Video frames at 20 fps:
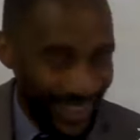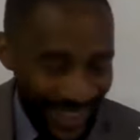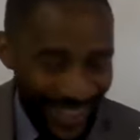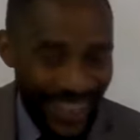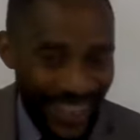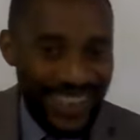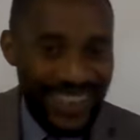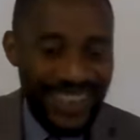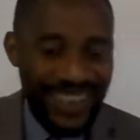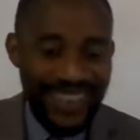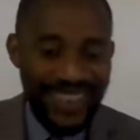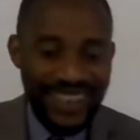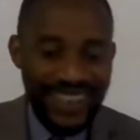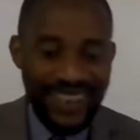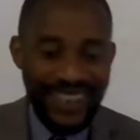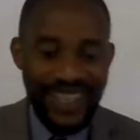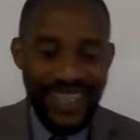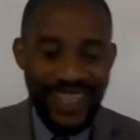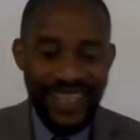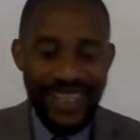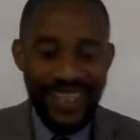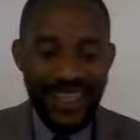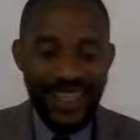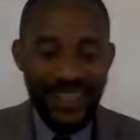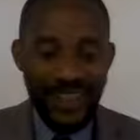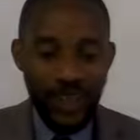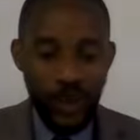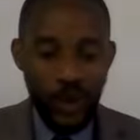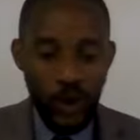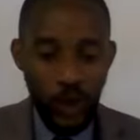Yes,
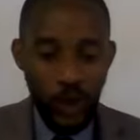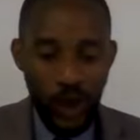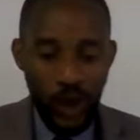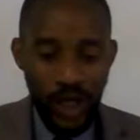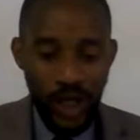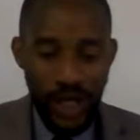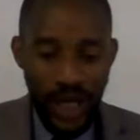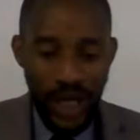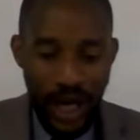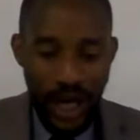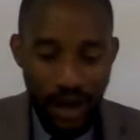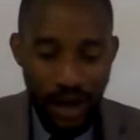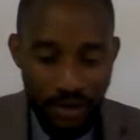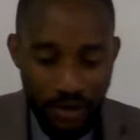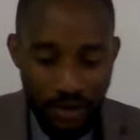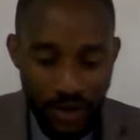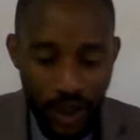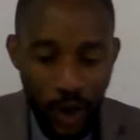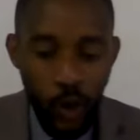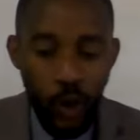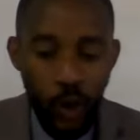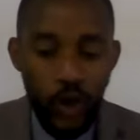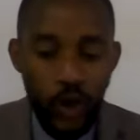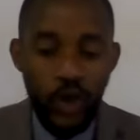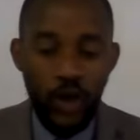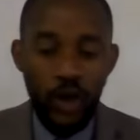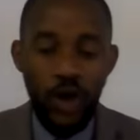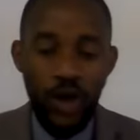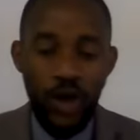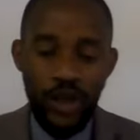to love the Lord your
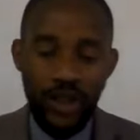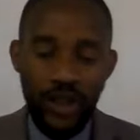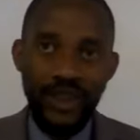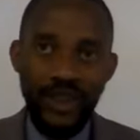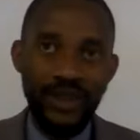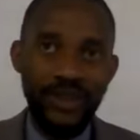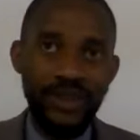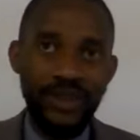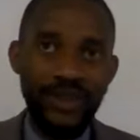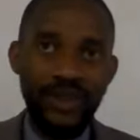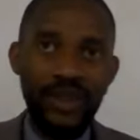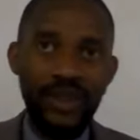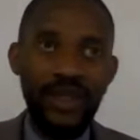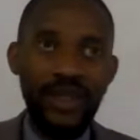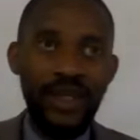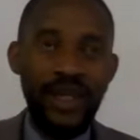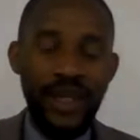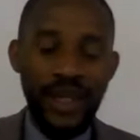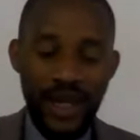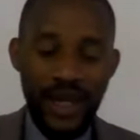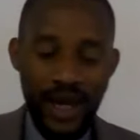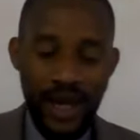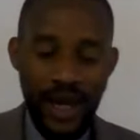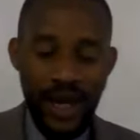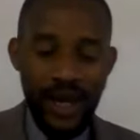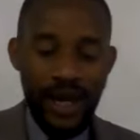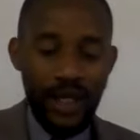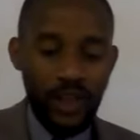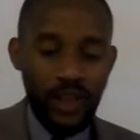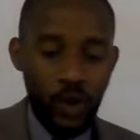God.
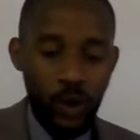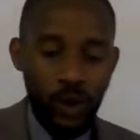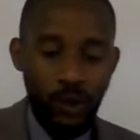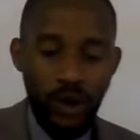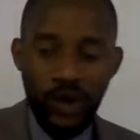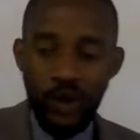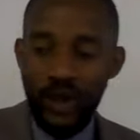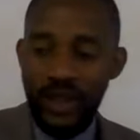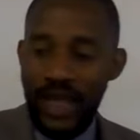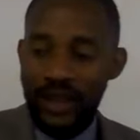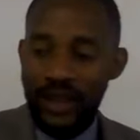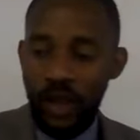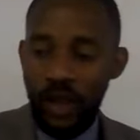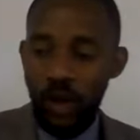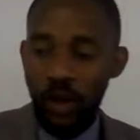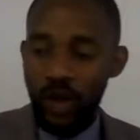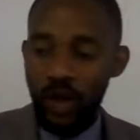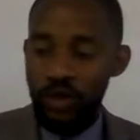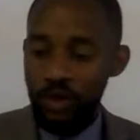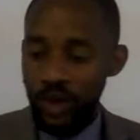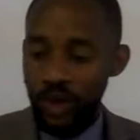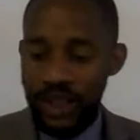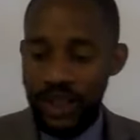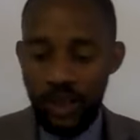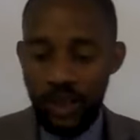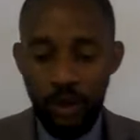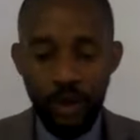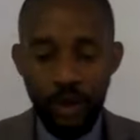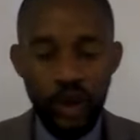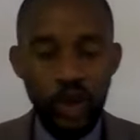Uh, so we want to thank the Lord for
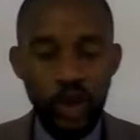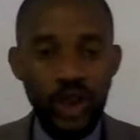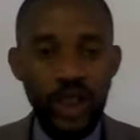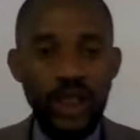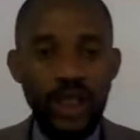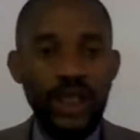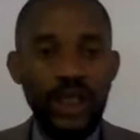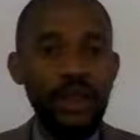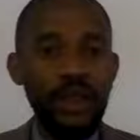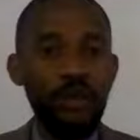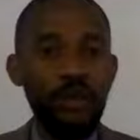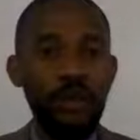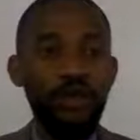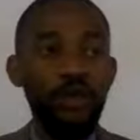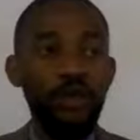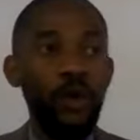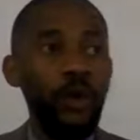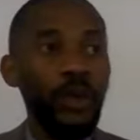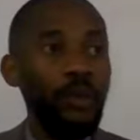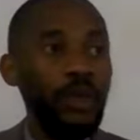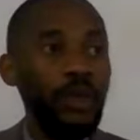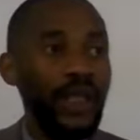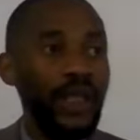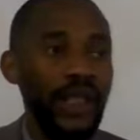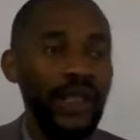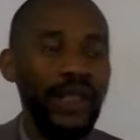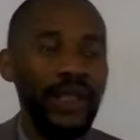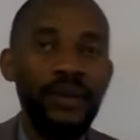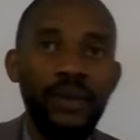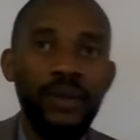this opportunity. And before we
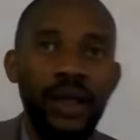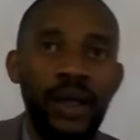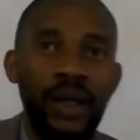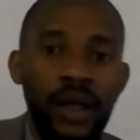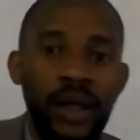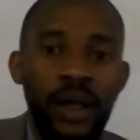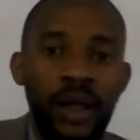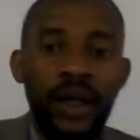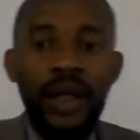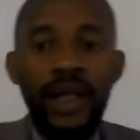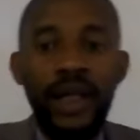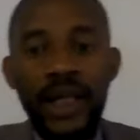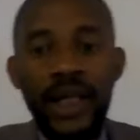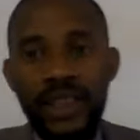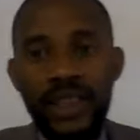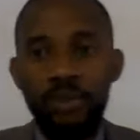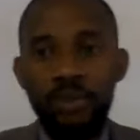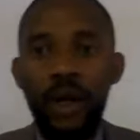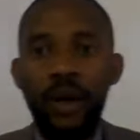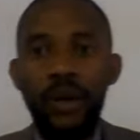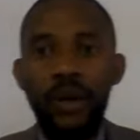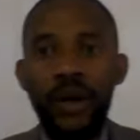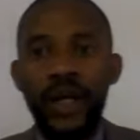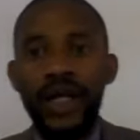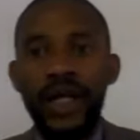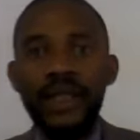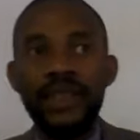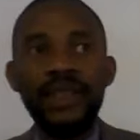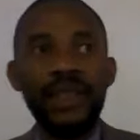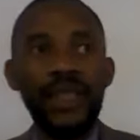begin, let us bow our
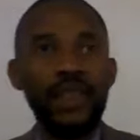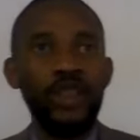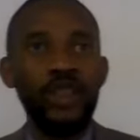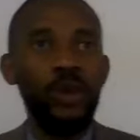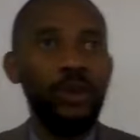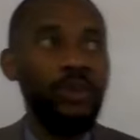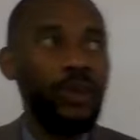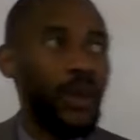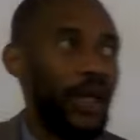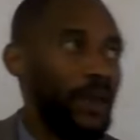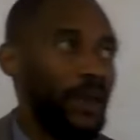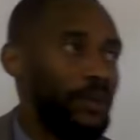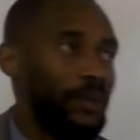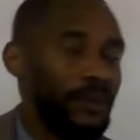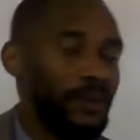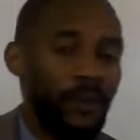heads as we pray.